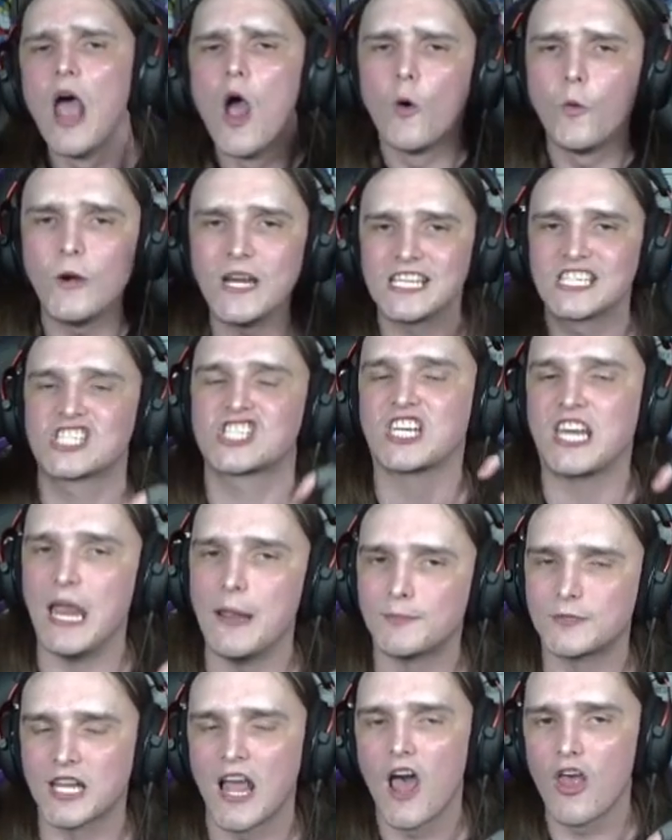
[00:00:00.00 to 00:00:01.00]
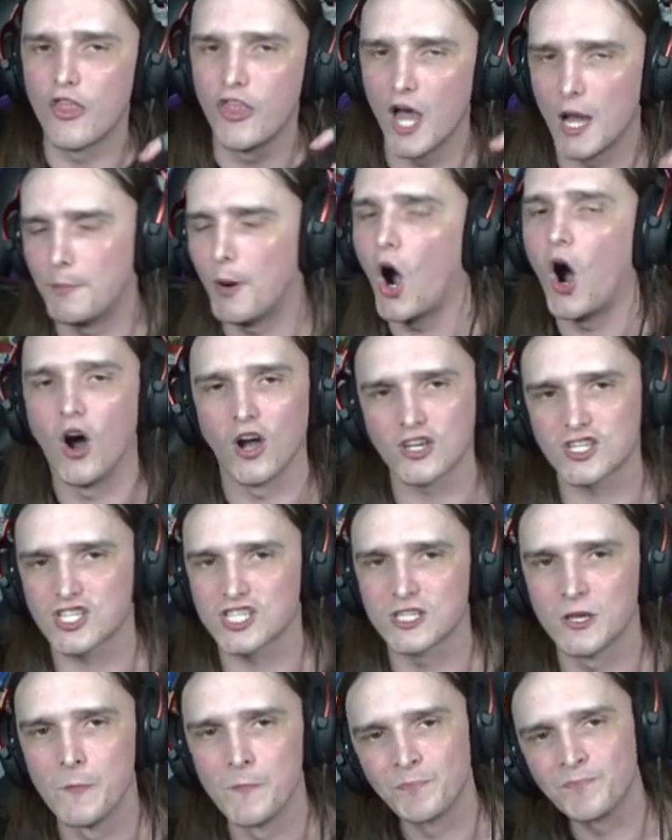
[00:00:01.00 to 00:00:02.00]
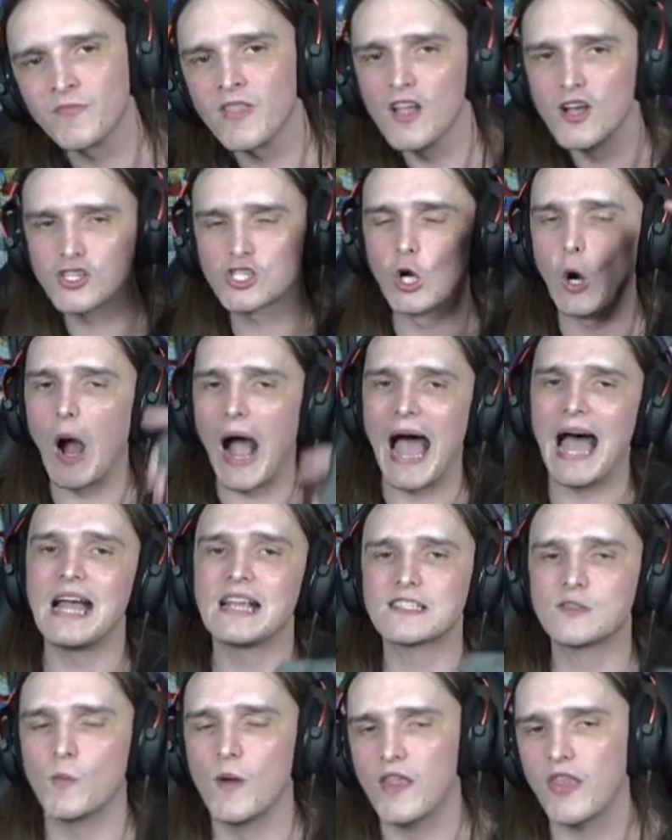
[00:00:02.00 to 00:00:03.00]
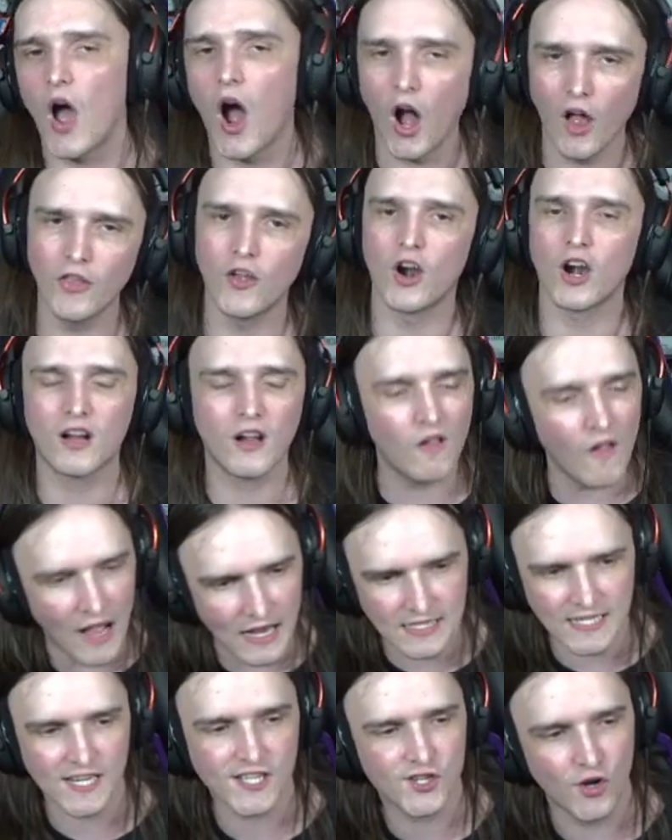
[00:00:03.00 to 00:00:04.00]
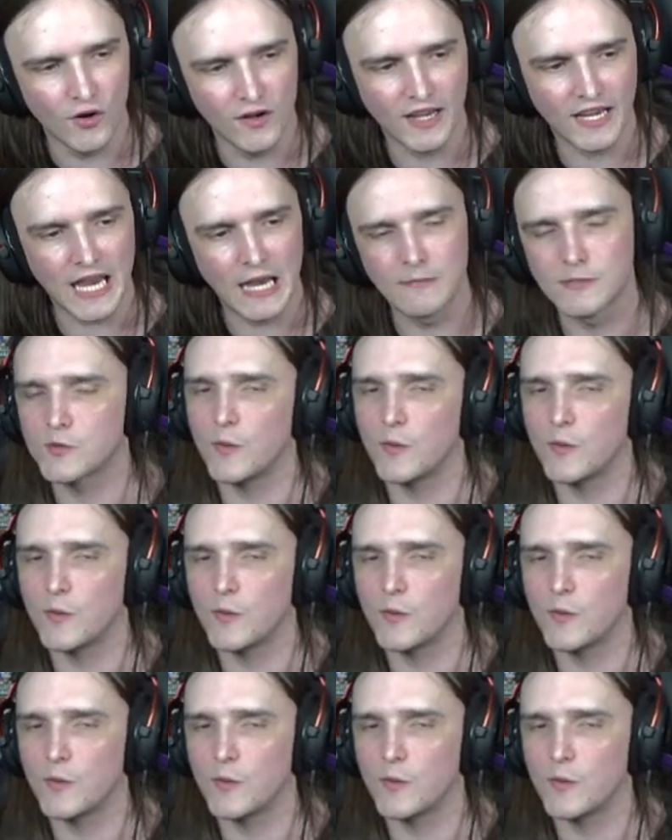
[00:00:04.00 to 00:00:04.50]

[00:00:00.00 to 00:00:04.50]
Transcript: we skipped the boss. So as with other classic Sonic games,